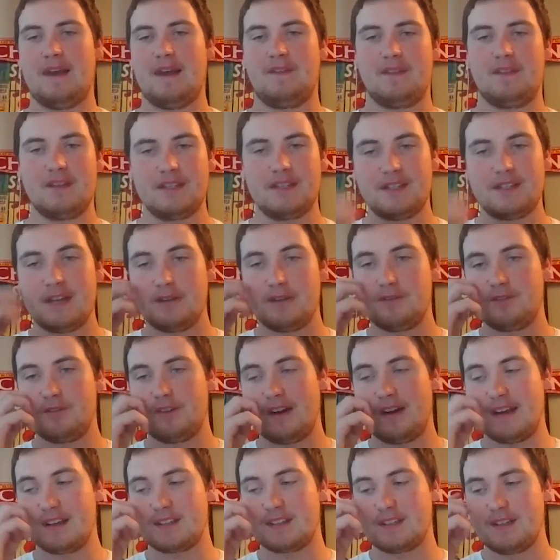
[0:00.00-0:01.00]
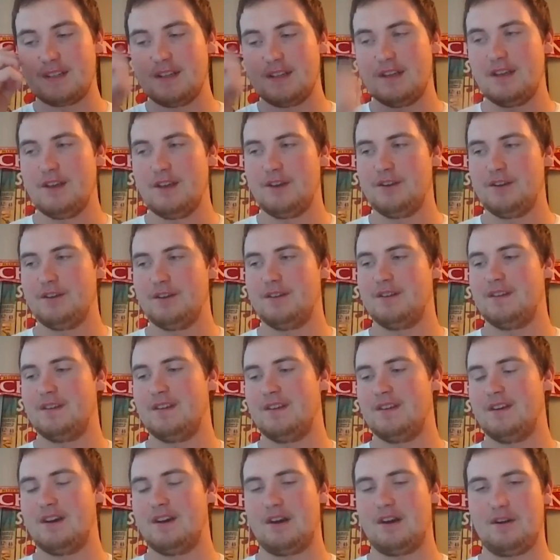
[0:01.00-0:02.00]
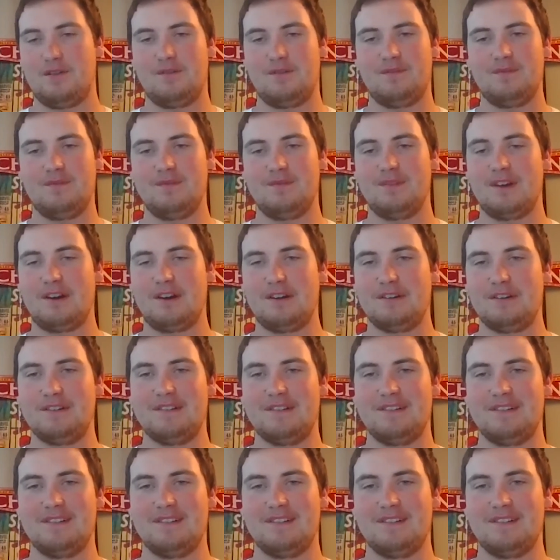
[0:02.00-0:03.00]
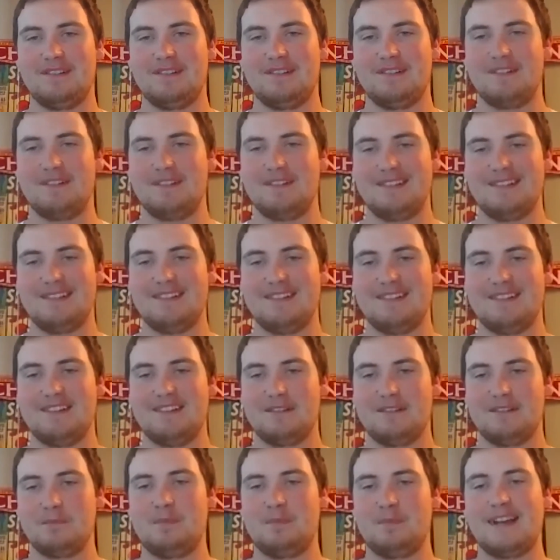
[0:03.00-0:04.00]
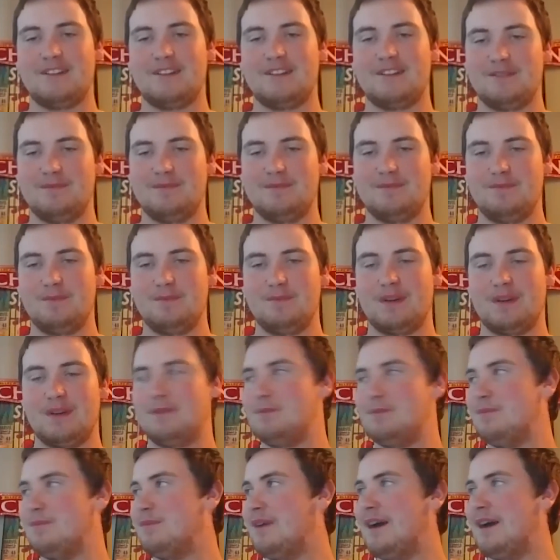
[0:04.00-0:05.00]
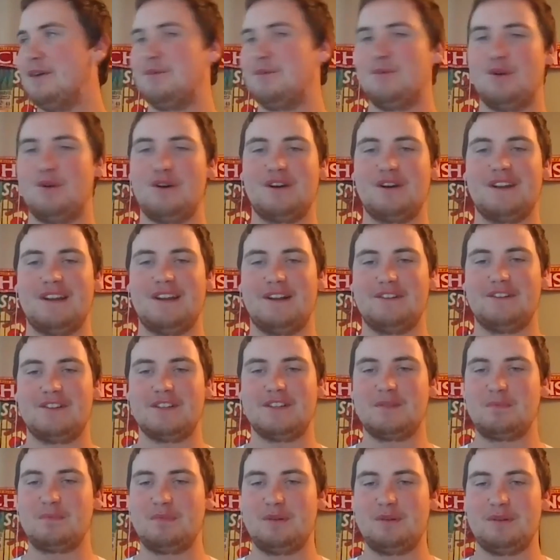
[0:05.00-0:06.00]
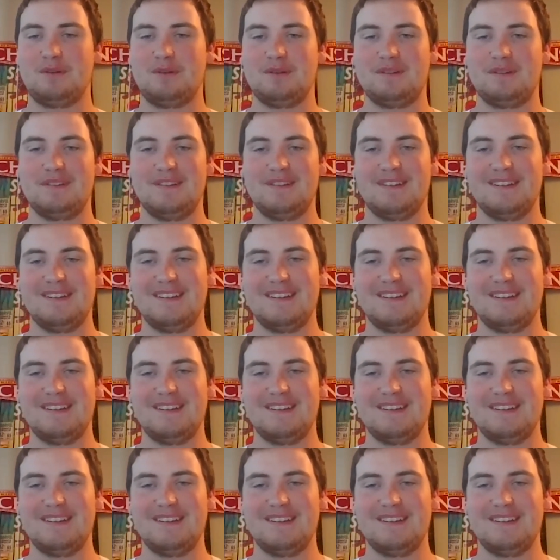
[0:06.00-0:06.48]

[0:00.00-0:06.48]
and the soundtracks are bangers. When I'm out walking, I'll just put